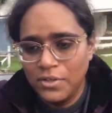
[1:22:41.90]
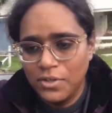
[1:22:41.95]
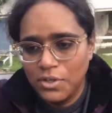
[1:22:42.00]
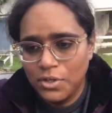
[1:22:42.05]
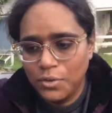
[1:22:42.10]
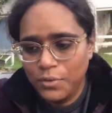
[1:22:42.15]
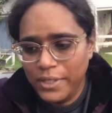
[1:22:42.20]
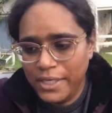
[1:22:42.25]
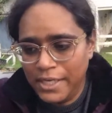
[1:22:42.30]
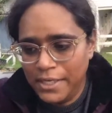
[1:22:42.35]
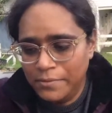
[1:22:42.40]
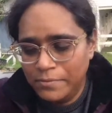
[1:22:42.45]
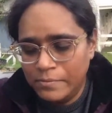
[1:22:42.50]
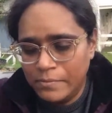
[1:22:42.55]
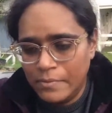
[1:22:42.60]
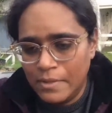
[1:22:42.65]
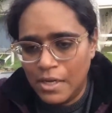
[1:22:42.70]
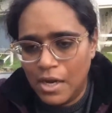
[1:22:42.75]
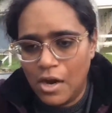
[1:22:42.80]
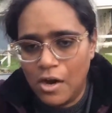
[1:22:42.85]
Okay.
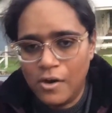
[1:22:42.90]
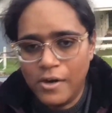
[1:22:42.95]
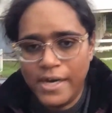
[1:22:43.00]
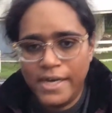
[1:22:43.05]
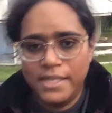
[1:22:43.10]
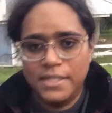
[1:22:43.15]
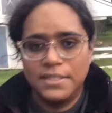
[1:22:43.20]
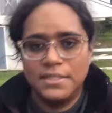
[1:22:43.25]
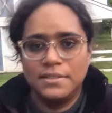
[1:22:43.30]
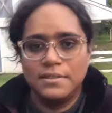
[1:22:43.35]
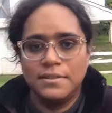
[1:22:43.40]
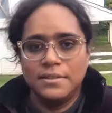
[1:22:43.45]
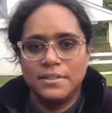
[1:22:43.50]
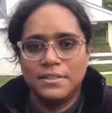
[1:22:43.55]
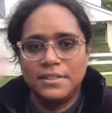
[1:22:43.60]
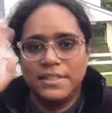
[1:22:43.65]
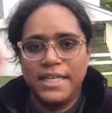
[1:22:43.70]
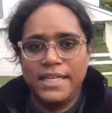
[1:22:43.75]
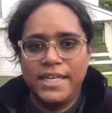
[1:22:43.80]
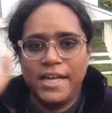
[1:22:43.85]
All right.
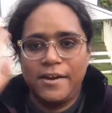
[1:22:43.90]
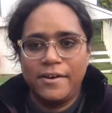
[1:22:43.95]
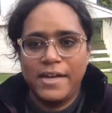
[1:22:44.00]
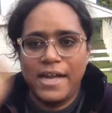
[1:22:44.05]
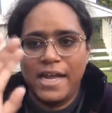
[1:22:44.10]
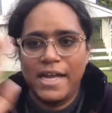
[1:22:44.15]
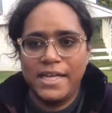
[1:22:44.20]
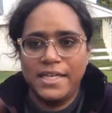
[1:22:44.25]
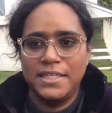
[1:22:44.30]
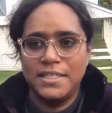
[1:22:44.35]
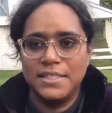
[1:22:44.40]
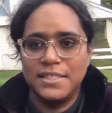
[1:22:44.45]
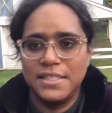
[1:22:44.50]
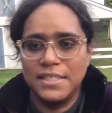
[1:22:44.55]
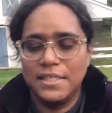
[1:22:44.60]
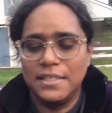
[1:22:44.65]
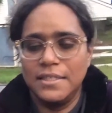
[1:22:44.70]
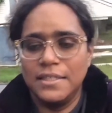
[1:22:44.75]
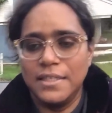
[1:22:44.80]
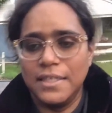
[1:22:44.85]
Take care, guys.
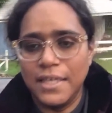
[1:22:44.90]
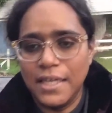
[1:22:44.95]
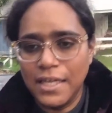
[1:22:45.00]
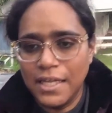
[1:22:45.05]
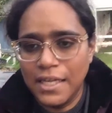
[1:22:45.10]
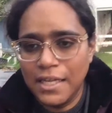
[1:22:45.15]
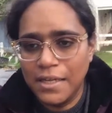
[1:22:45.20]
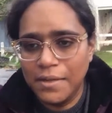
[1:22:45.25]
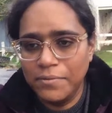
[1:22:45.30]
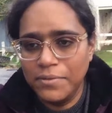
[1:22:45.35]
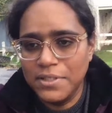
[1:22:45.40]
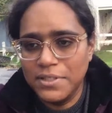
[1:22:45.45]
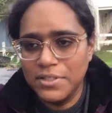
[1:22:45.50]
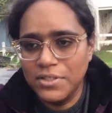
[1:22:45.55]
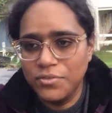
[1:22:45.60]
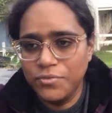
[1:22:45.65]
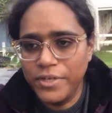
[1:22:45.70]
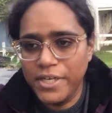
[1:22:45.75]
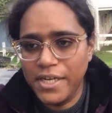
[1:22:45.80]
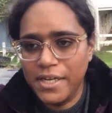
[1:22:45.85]
Um, this
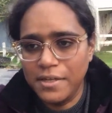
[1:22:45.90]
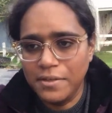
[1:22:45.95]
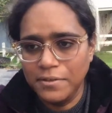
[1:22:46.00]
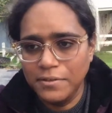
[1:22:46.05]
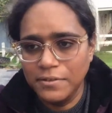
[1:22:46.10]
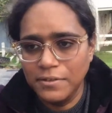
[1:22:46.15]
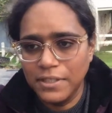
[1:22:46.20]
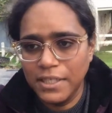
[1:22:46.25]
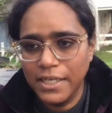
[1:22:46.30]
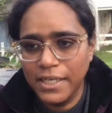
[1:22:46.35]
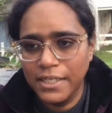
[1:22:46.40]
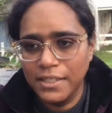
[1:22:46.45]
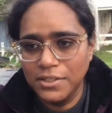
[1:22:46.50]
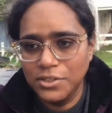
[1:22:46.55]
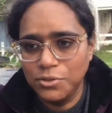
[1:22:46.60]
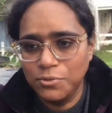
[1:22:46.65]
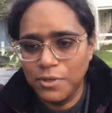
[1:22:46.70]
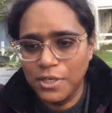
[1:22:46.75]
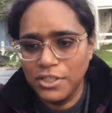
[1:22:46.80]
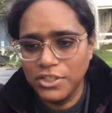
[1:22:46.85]
is Ria
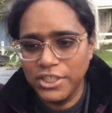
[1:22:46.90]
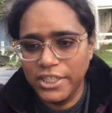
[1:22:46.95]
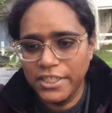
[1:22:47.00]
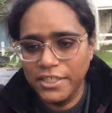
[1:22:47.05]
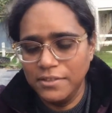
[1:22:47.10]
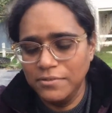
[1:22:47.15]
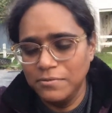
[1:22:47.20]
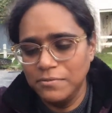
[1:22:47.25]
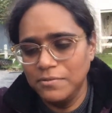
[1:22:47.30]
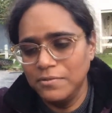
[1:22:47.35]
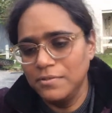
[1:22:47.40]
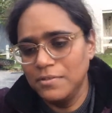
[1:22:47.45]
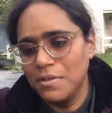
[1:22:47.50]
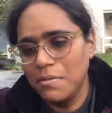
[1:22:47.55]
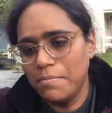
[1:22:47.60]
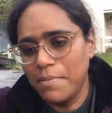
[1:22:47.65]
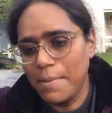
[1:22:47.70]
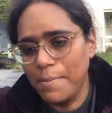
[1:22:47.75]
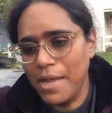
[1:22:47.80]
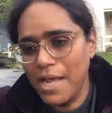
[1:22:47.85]

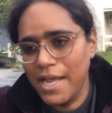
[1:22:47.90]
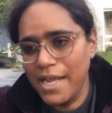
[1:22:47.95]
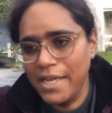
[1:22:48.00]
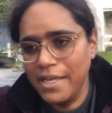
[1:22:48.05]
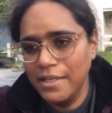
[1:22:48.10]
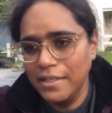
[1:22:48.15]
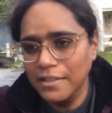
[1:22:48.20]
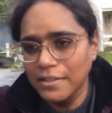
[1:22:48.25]
N2RJ. Bye bye.